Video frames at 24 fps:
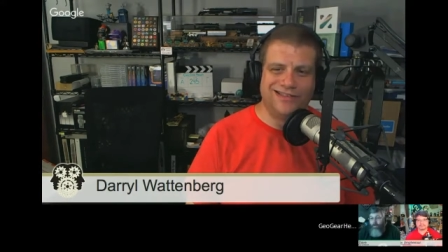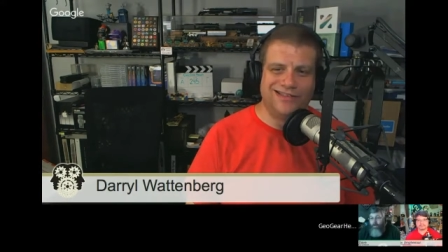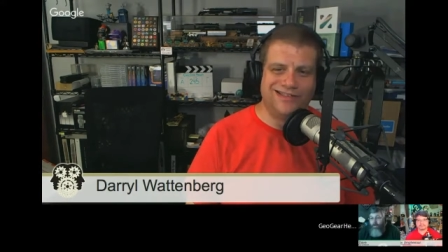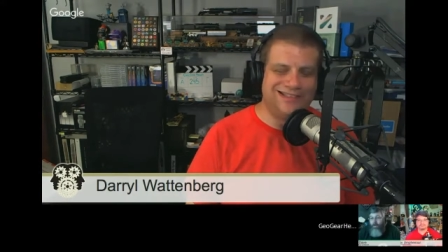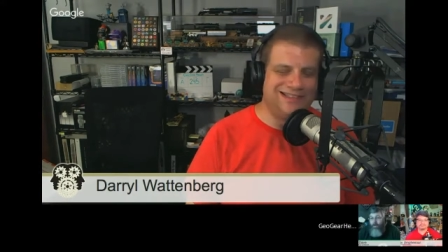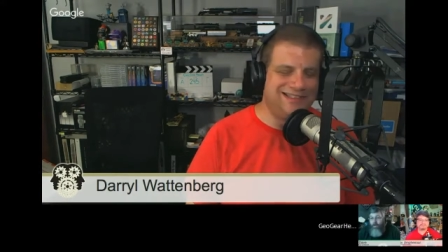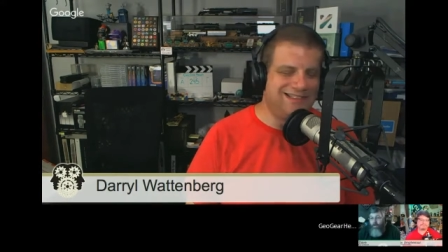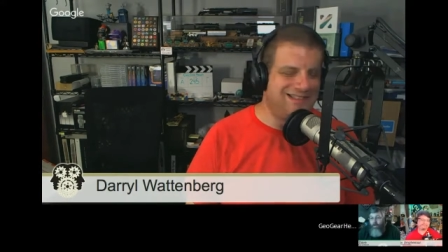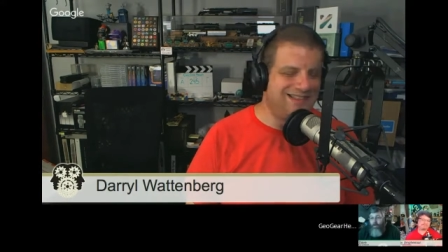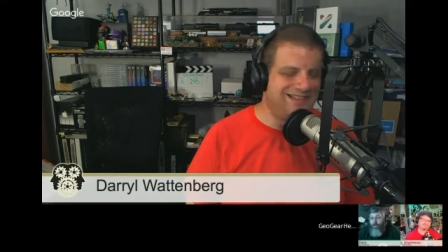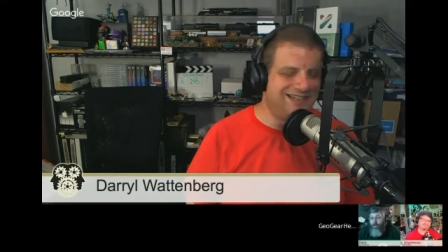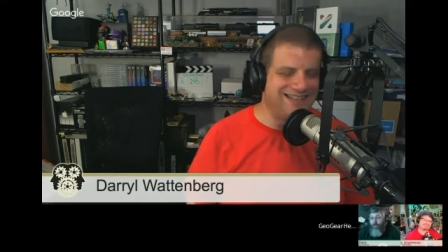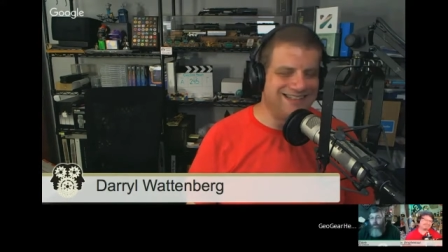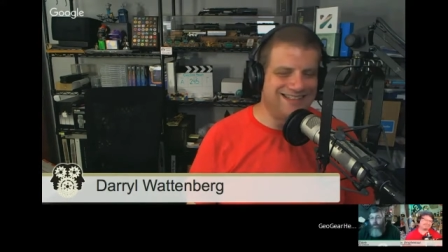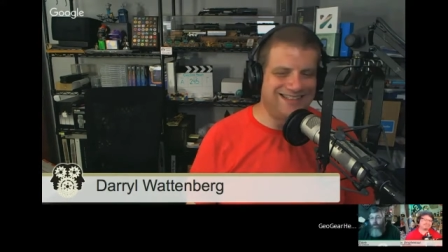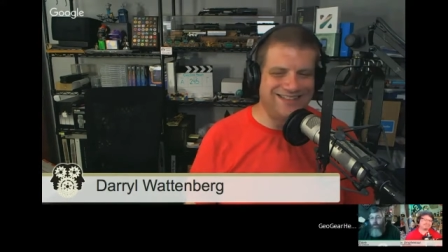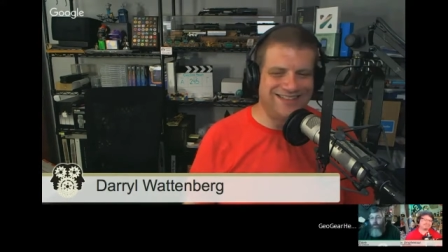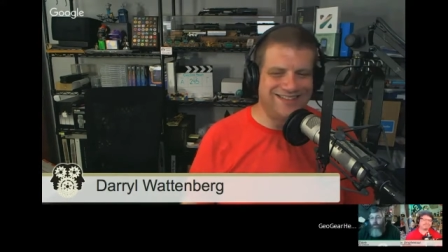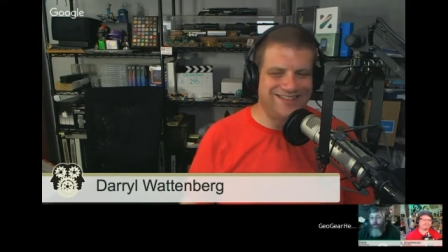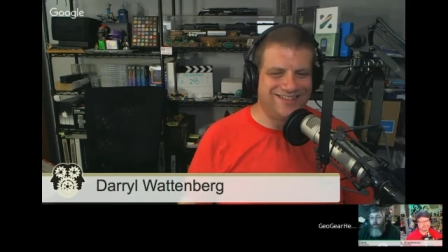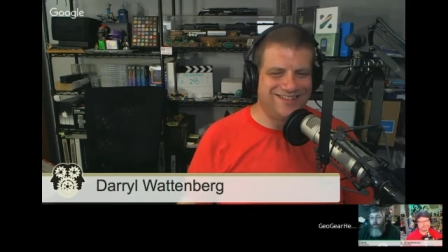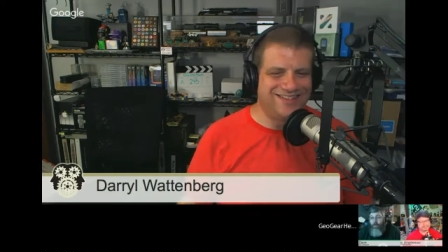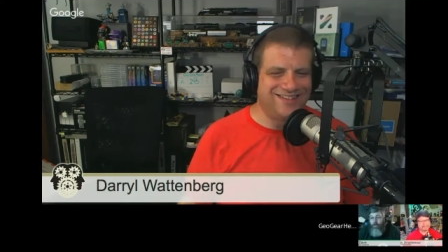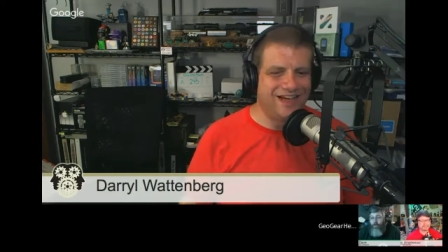
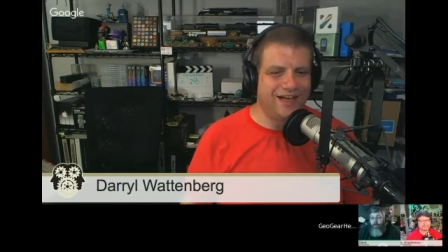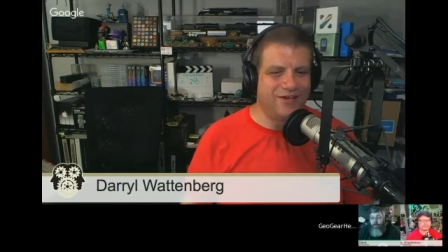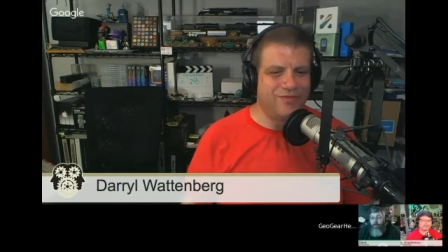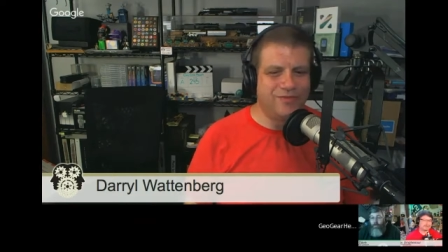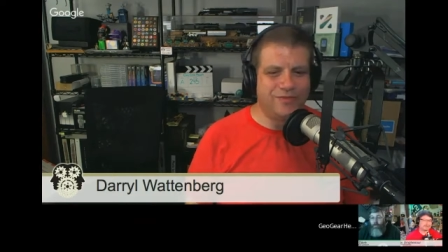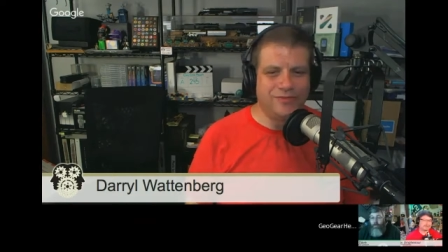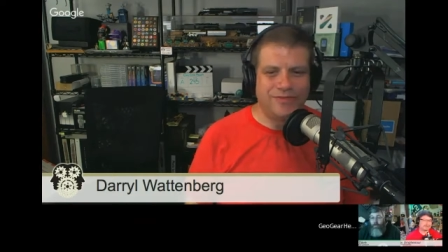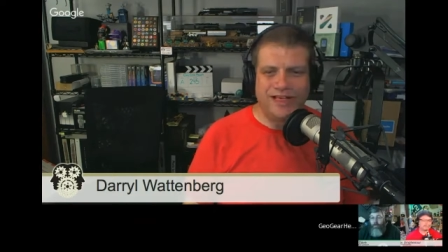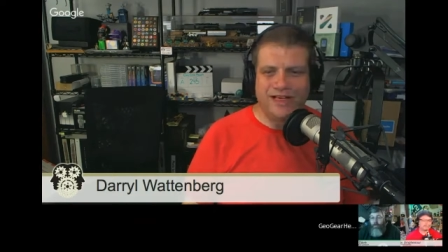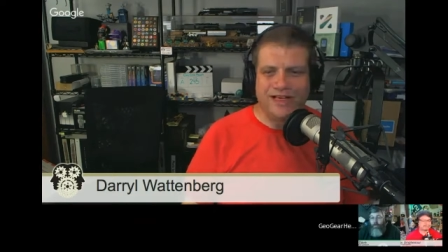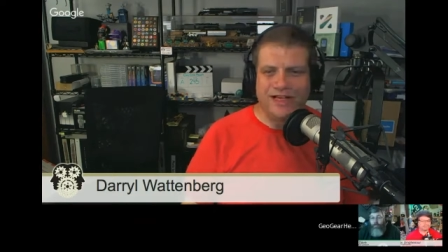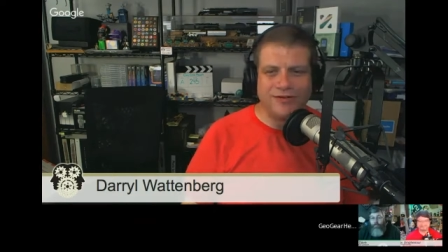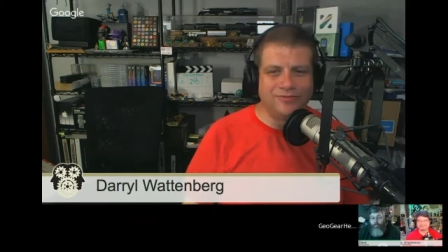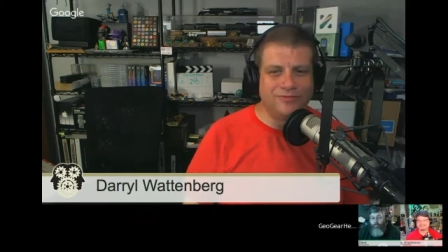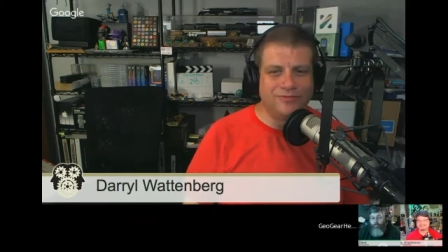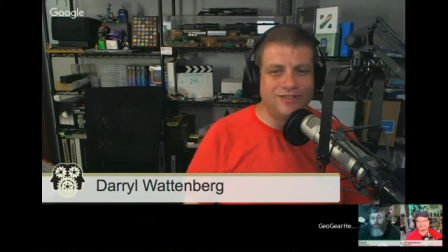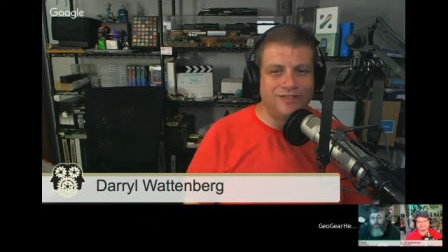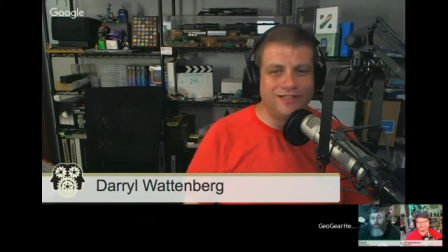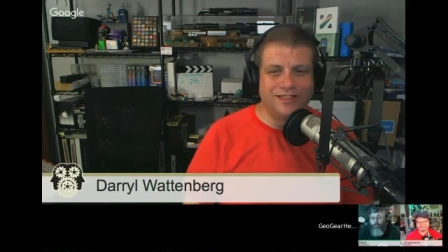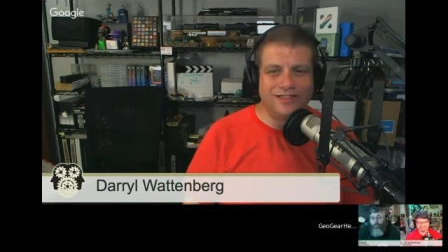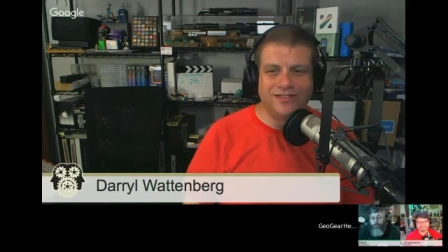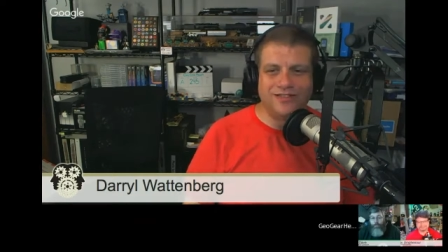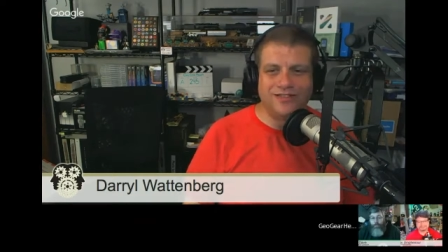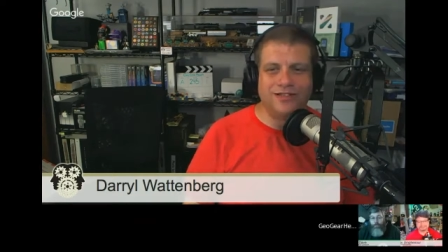Aside from that, I really
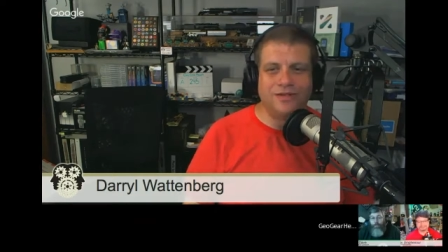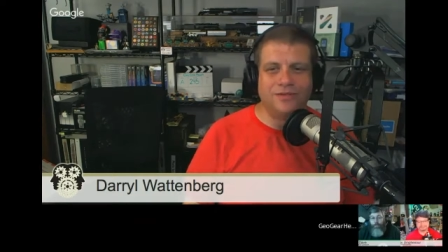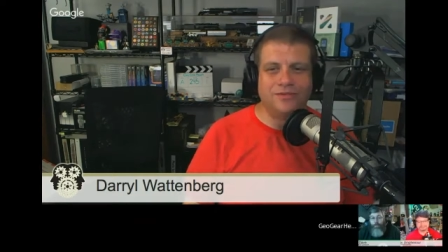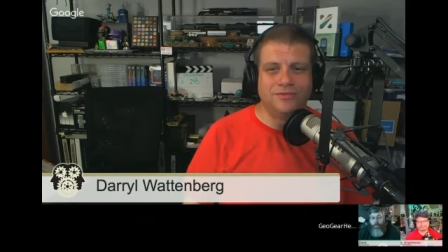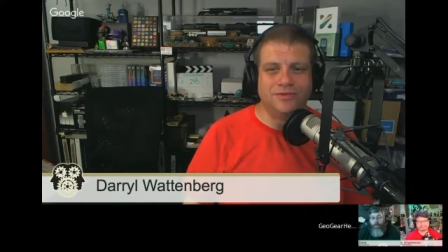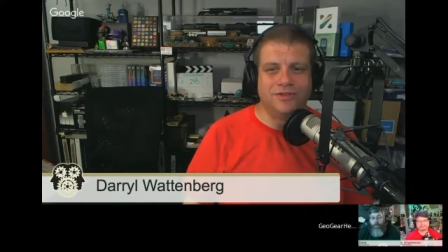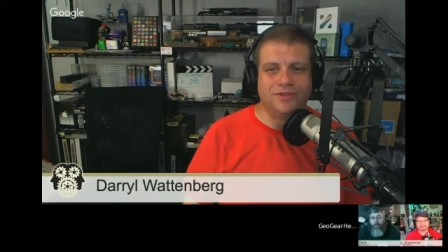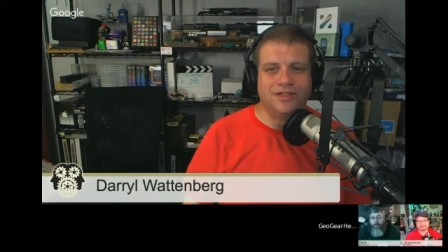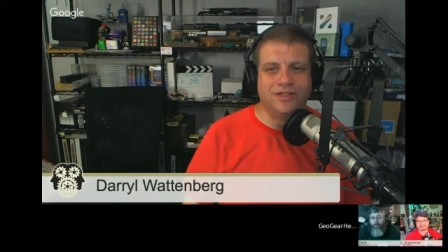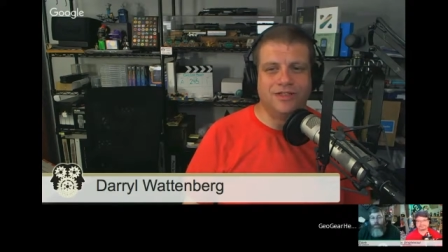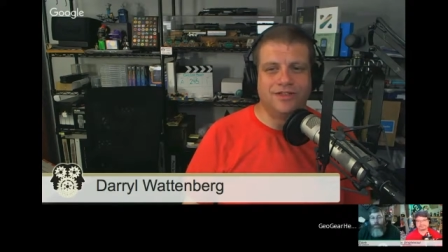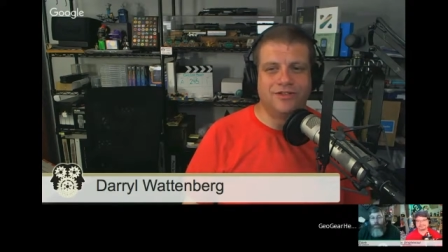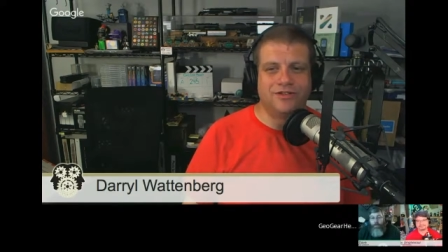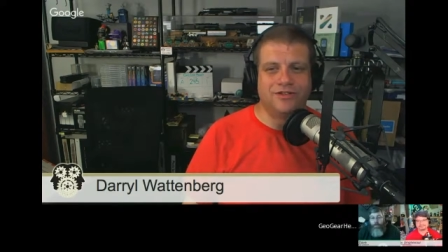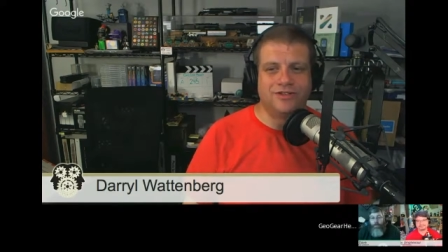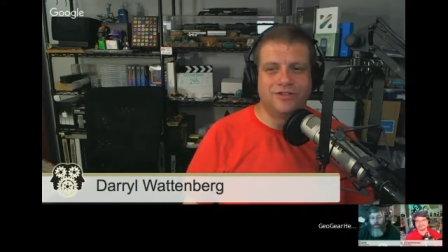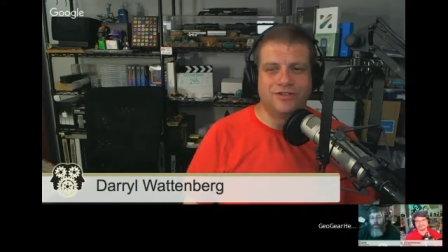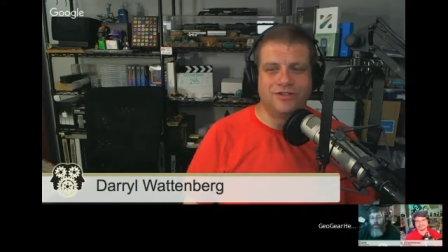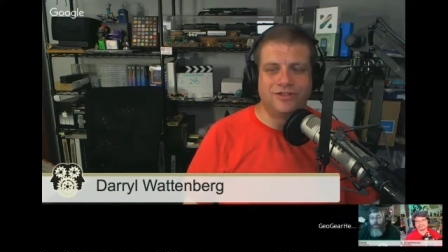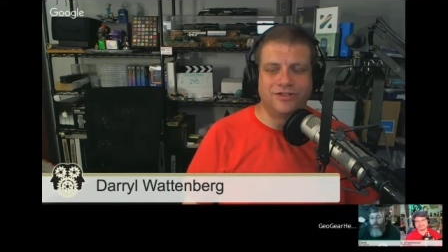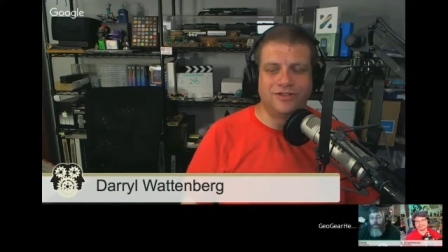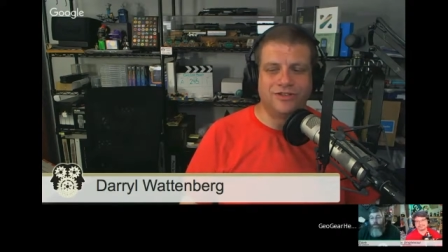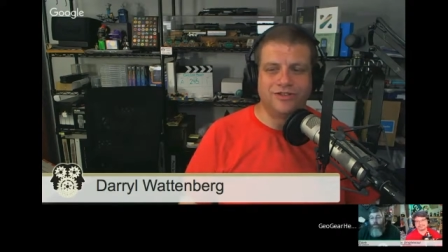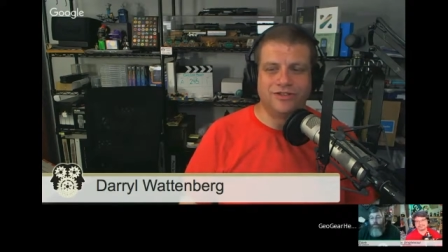don't think there's a
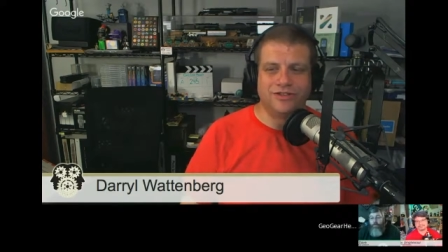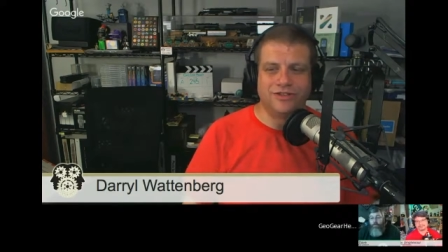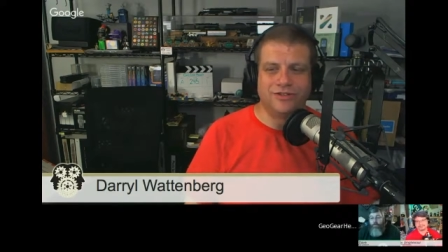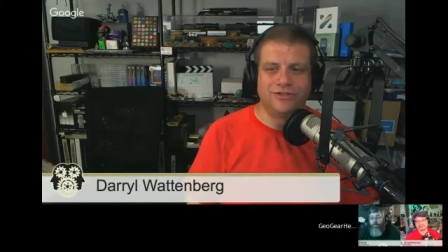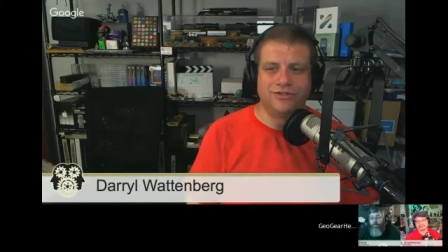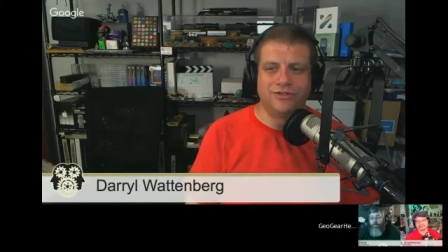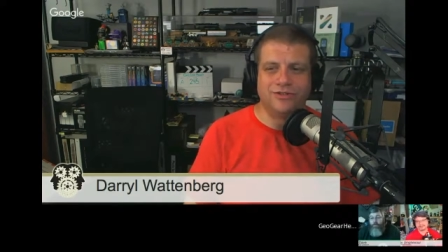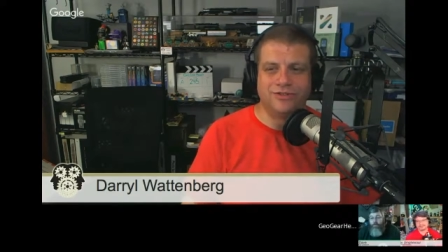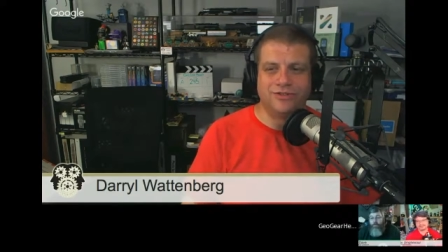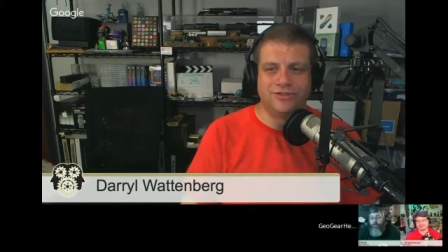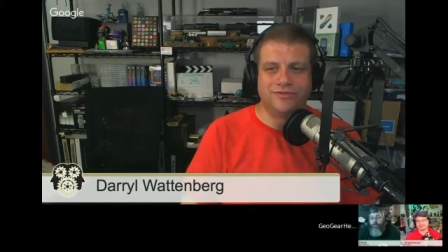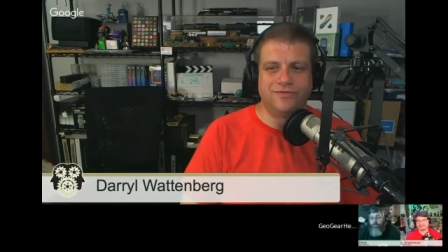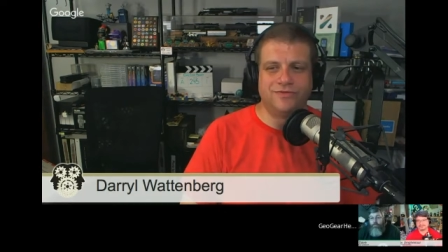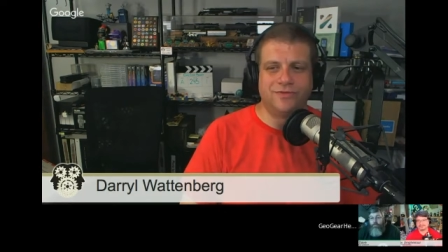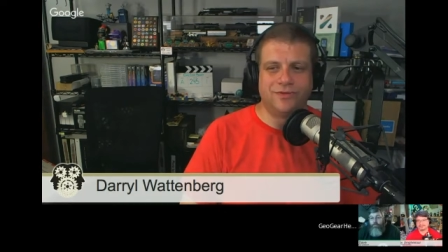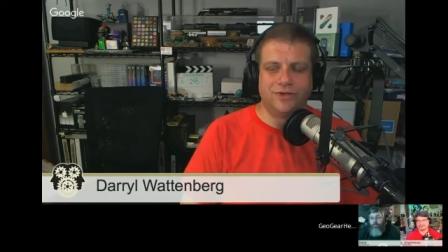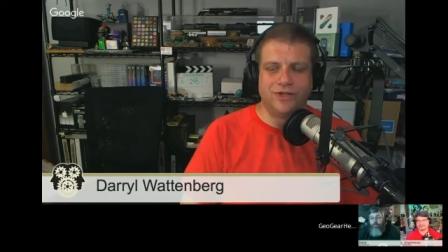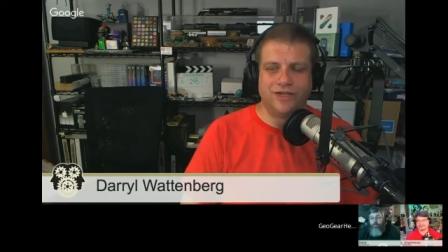good solution for it,